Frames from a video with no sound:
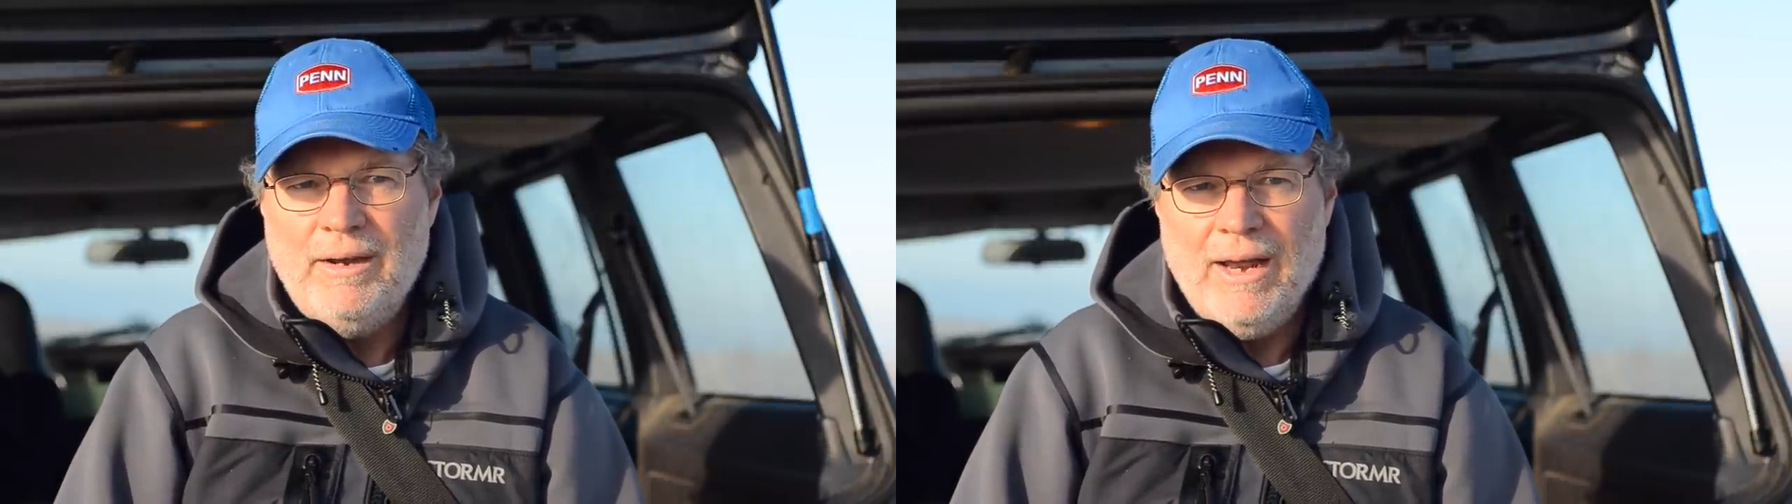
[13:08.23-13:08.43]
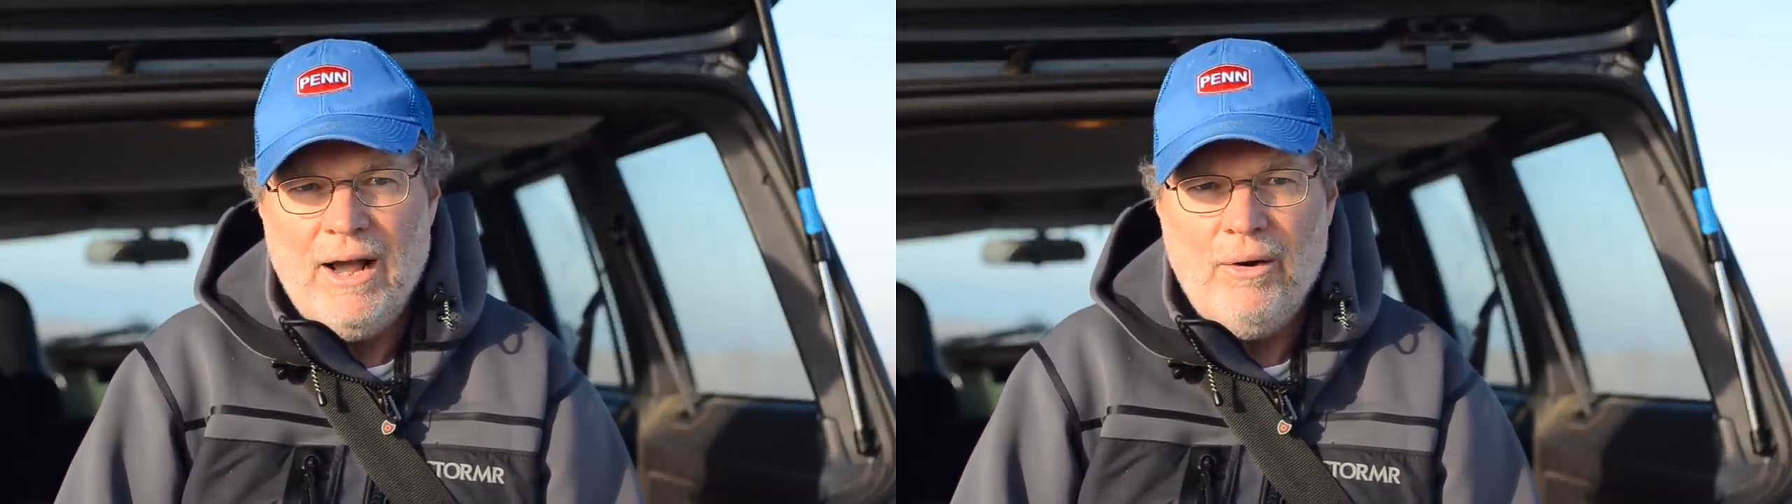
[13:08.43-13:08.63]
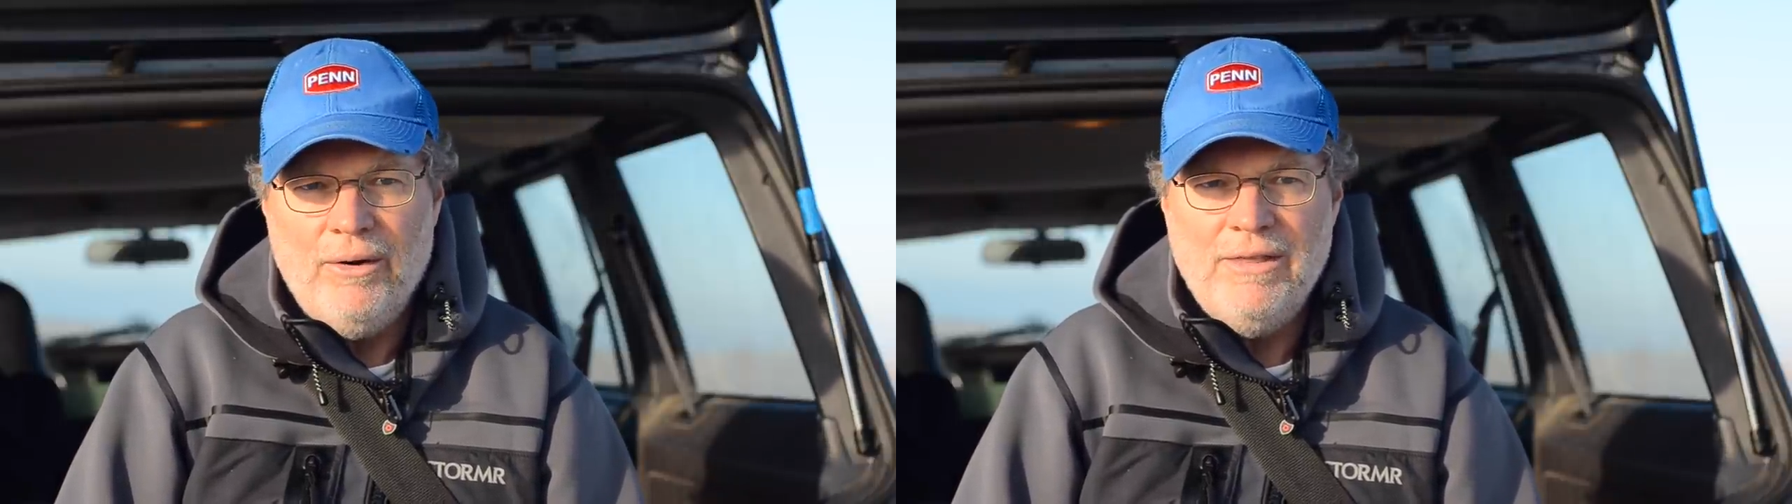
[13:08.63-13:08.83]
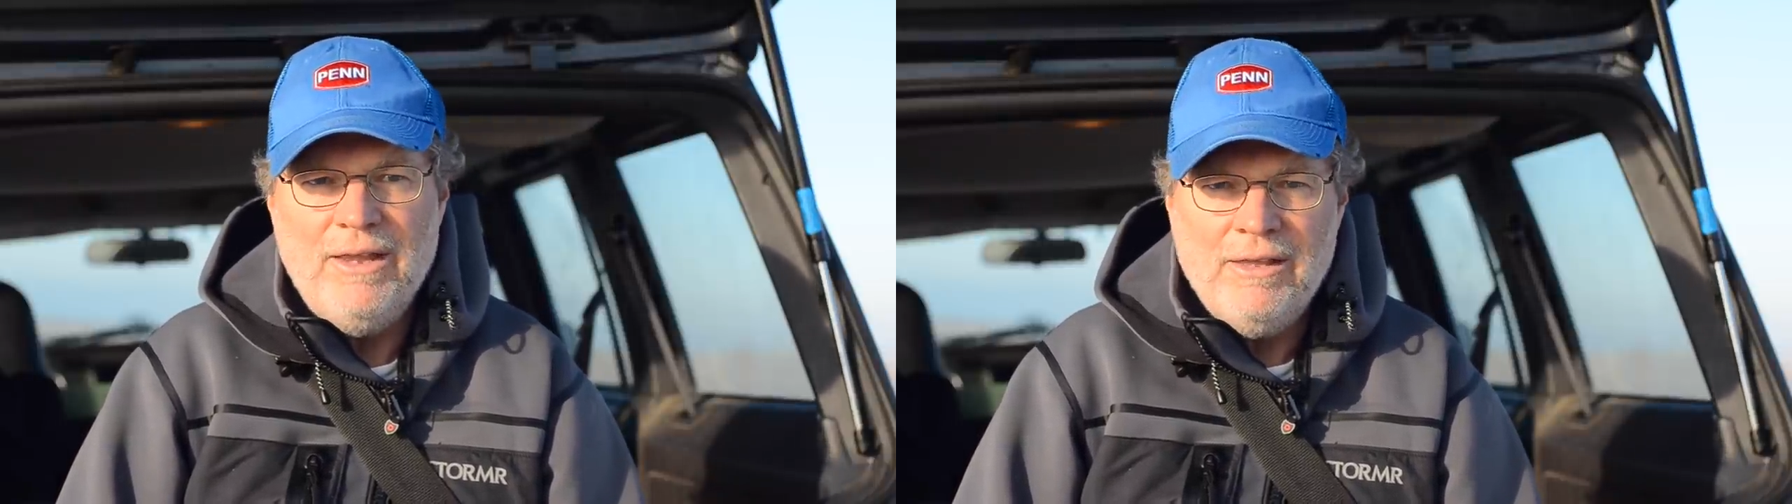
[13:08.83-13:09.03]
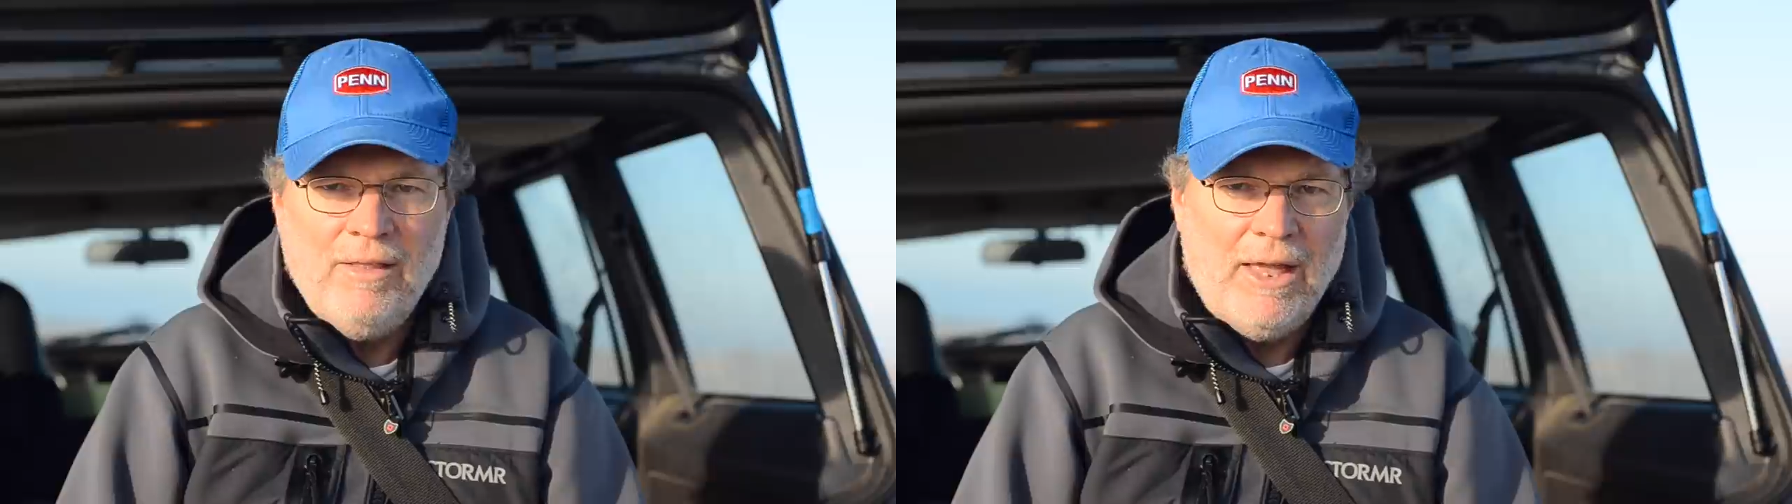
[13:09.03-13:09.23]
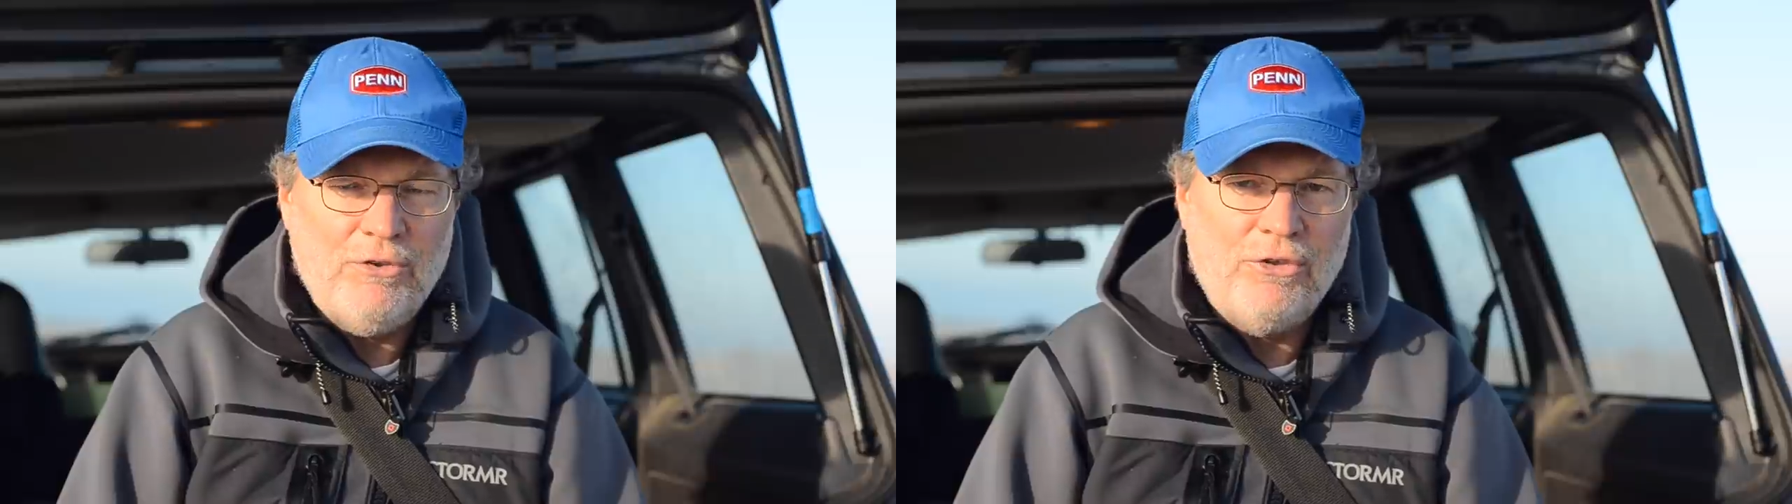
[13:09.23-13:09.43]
Now, in the inlets,